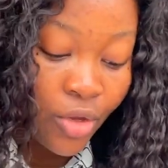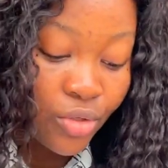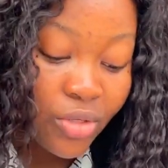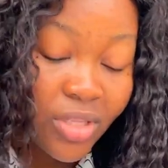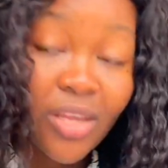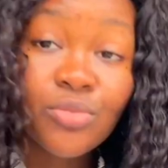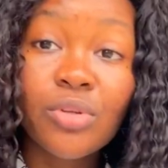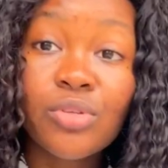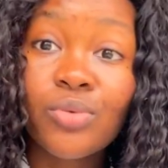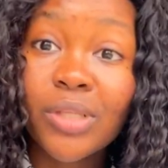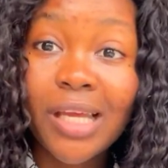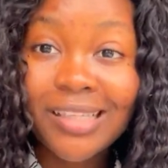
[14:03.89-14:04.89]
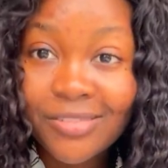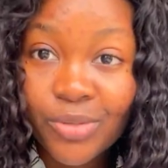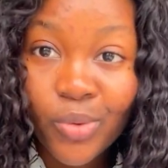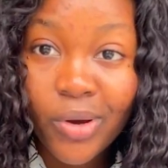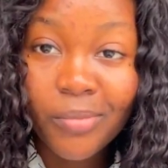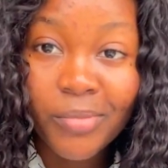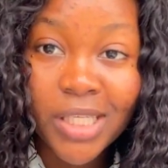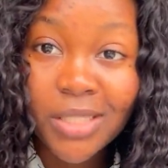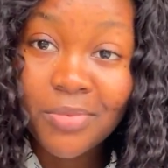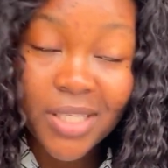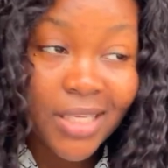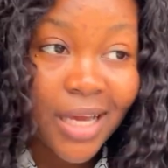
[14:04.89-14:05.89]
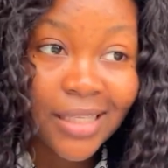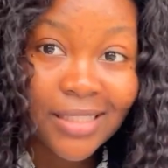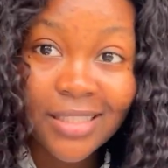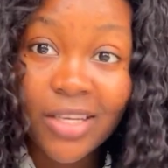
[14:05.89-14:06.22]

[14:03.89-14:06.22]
So the next one is, what are the requirements? Basically,